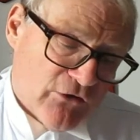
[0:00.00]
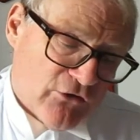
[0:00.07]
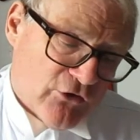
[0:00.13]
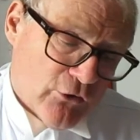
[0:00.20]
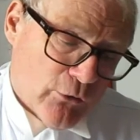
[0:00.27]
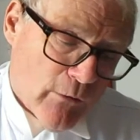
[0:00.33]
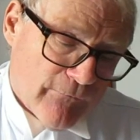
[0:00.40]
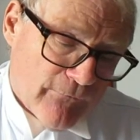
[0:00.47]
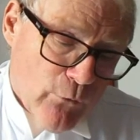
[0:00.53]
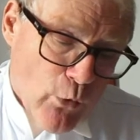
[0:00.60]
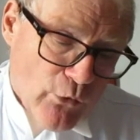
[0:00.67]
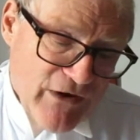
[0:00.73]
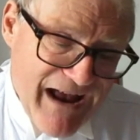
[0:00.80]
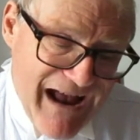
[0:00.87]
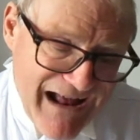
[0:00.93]
to
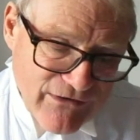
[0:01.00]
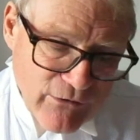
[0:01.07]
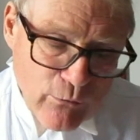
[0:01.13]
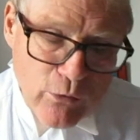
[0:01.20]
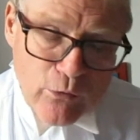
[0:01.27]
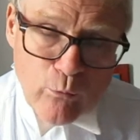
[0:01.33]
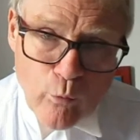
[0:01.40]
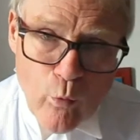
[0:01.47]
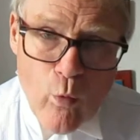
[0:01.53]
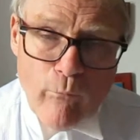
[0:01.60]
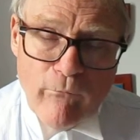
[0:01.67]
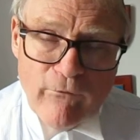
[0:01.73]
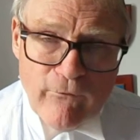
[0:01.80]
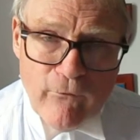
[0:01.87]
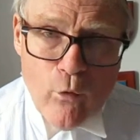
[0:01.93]
afford adequate
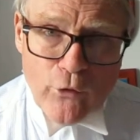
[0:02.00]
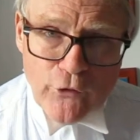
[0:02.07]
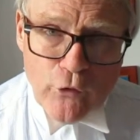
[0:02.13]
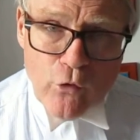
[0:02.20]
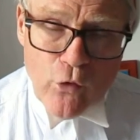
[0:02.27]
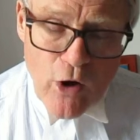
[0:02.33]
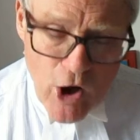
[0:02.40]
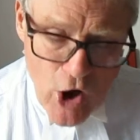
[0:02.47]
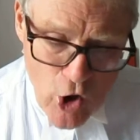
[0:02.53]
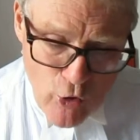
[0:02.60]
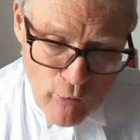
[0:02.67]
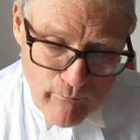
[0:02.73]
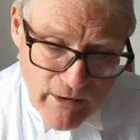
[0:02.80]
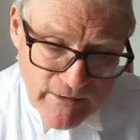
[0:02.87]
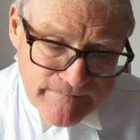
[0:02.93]
warmth for your
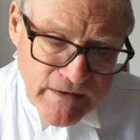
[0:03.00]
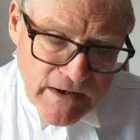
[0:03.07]
home,